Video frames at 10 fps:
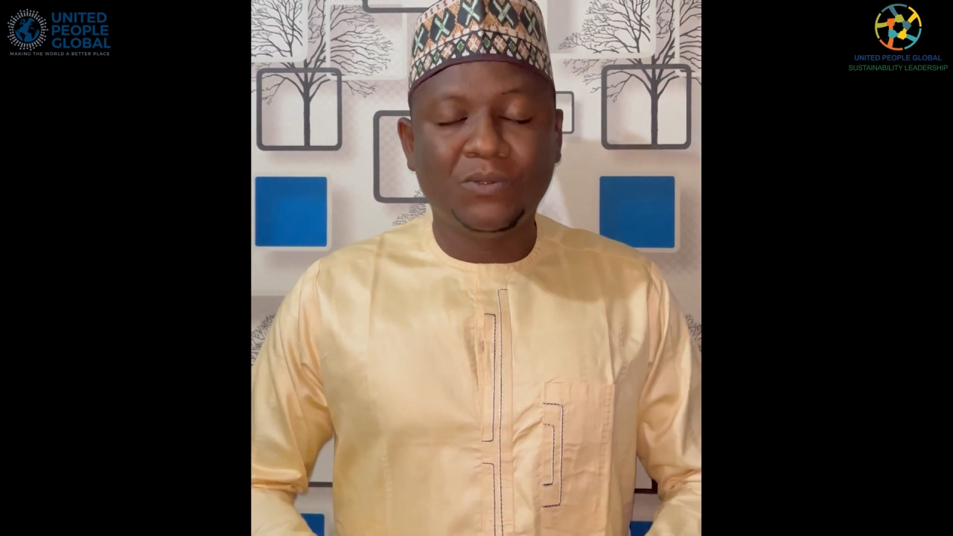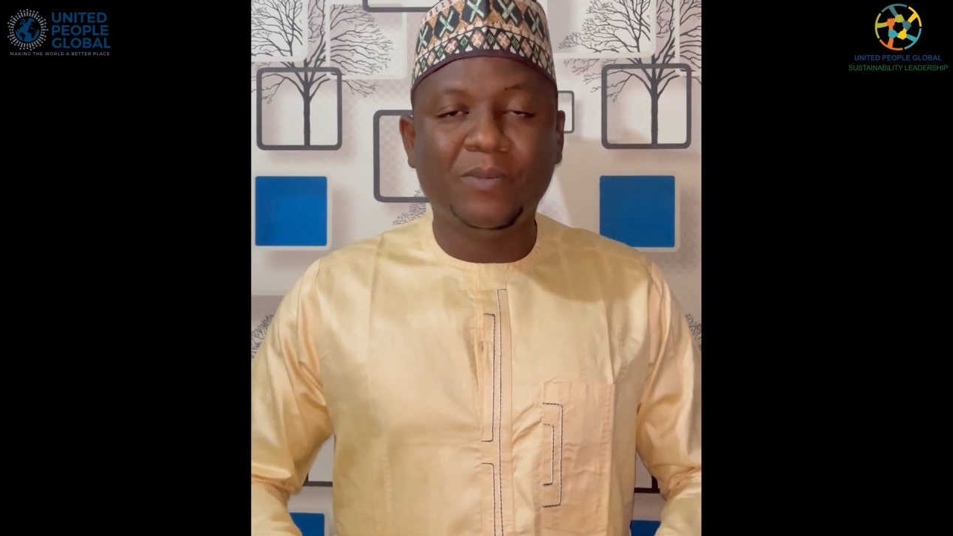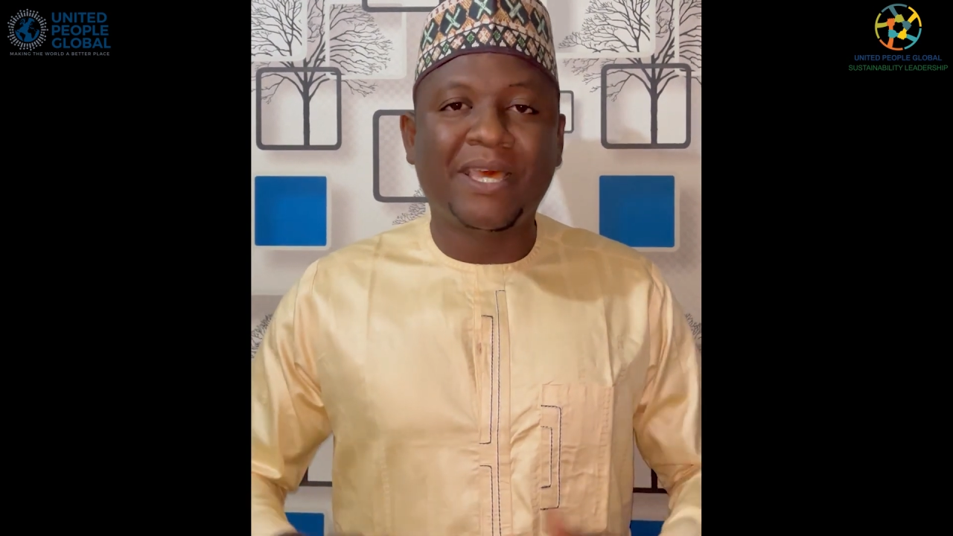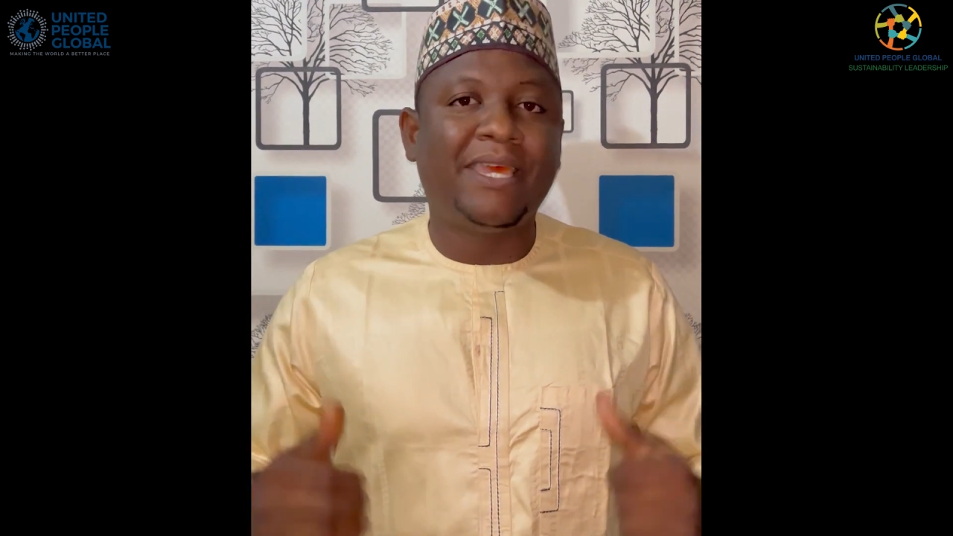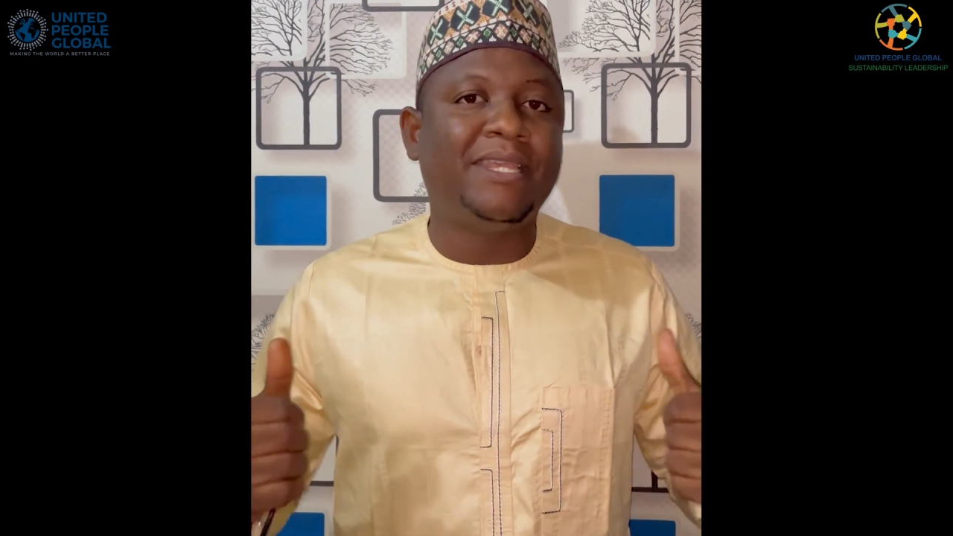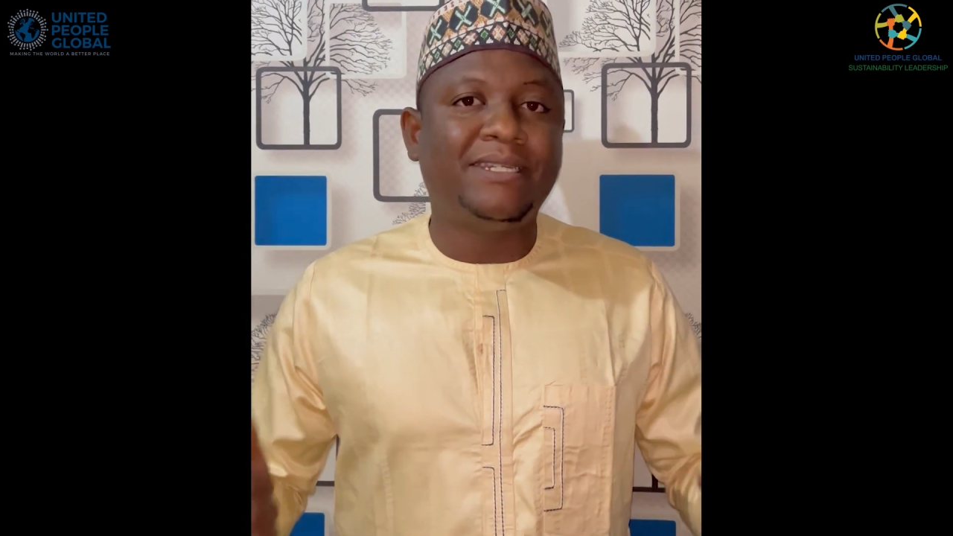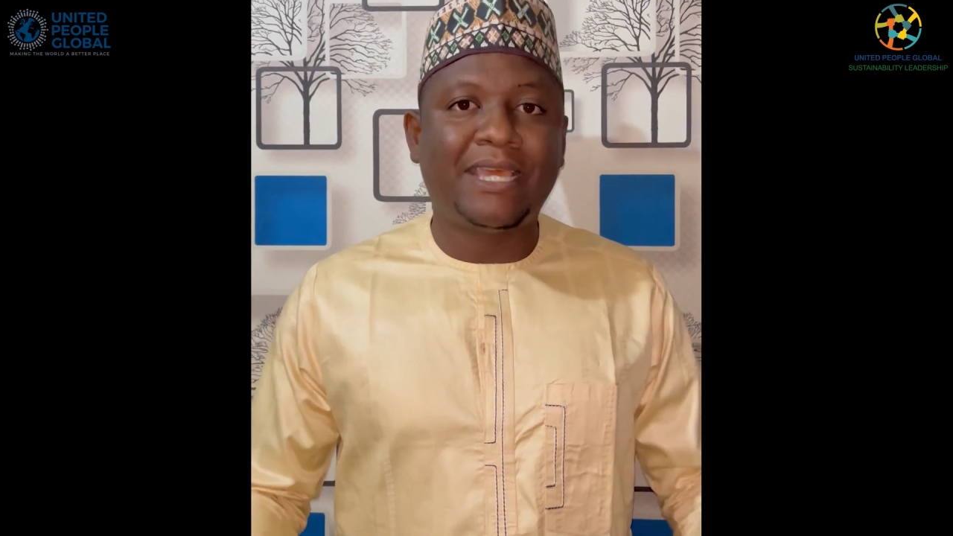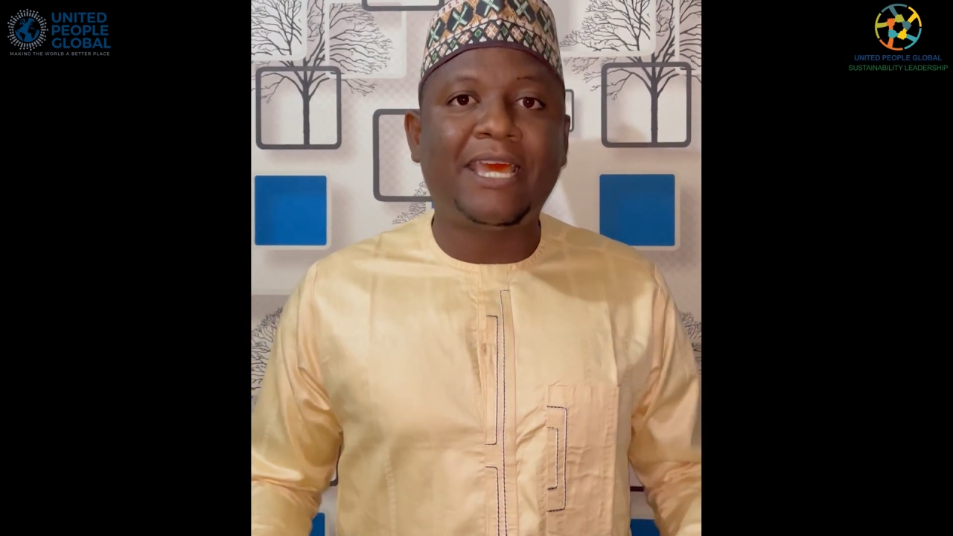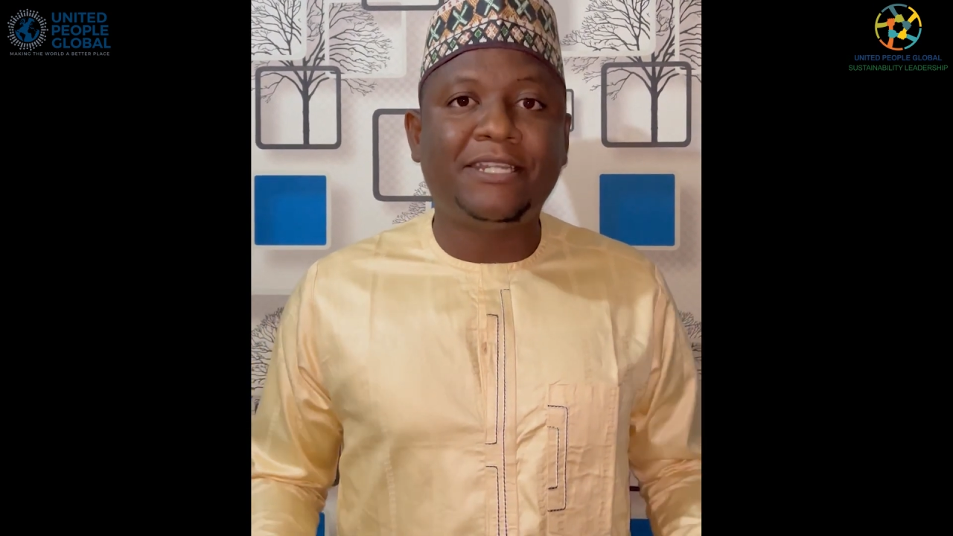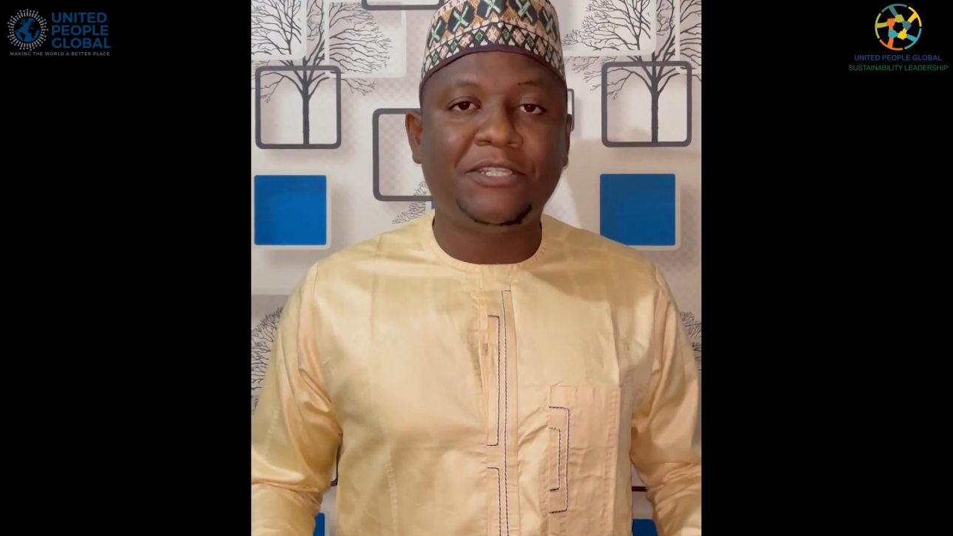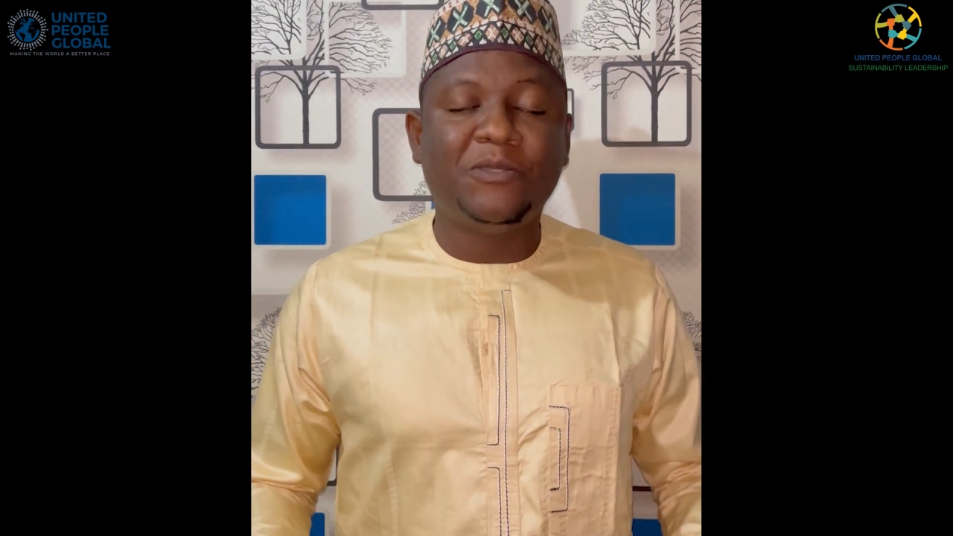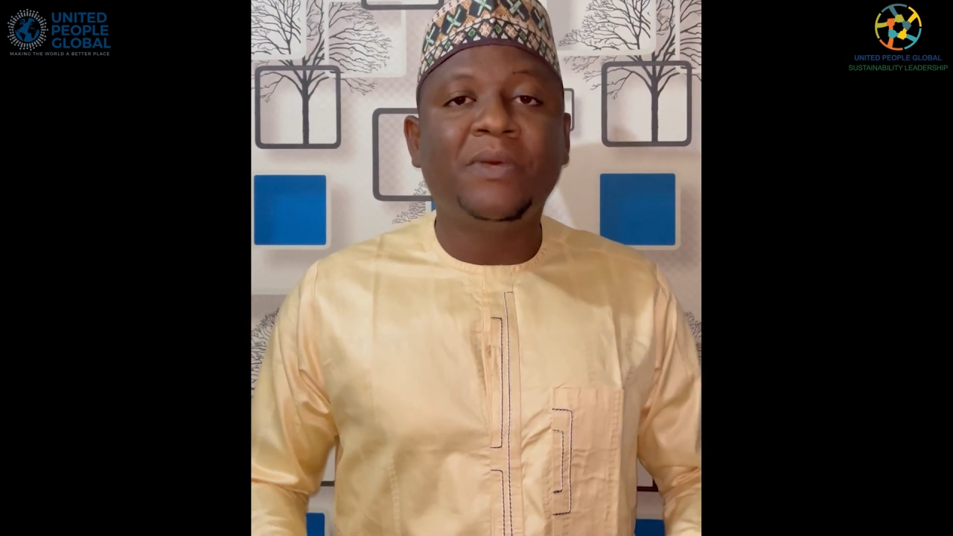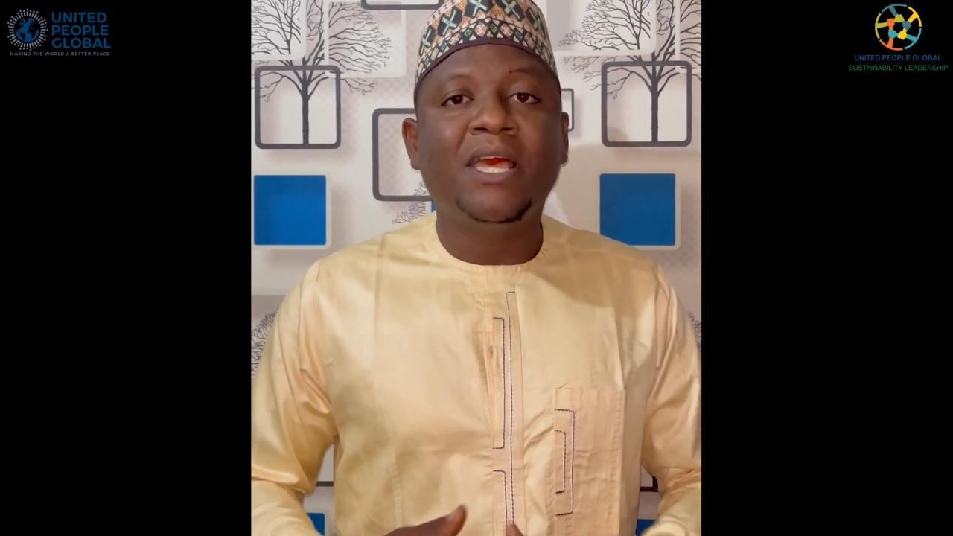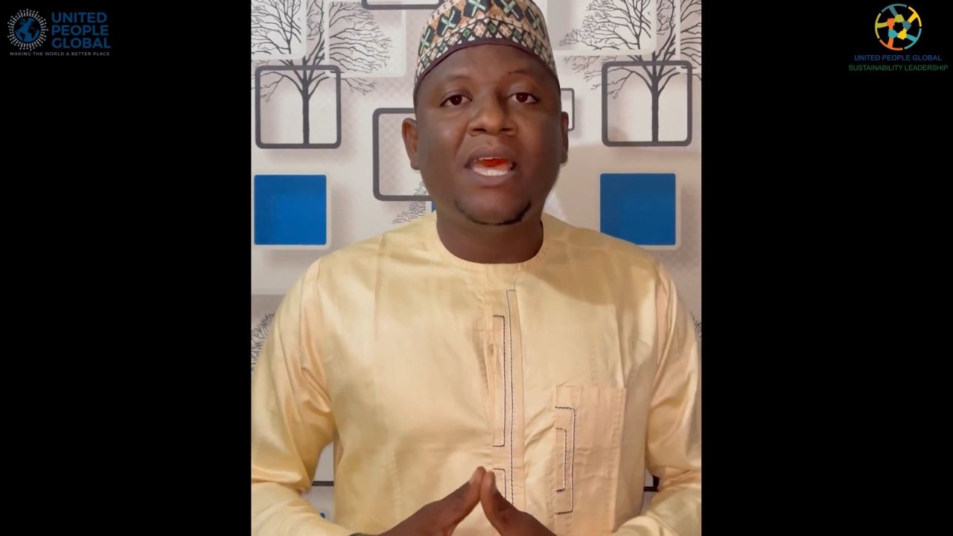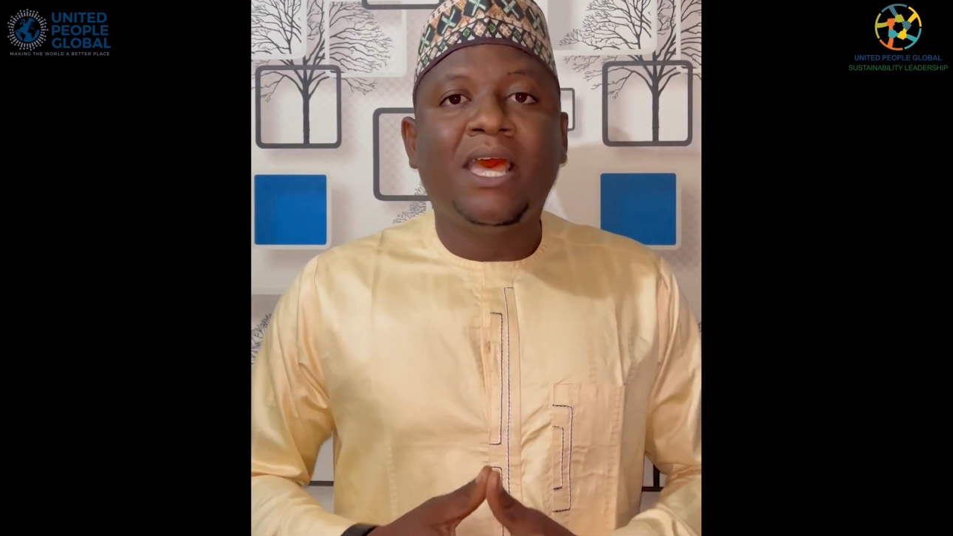my entire team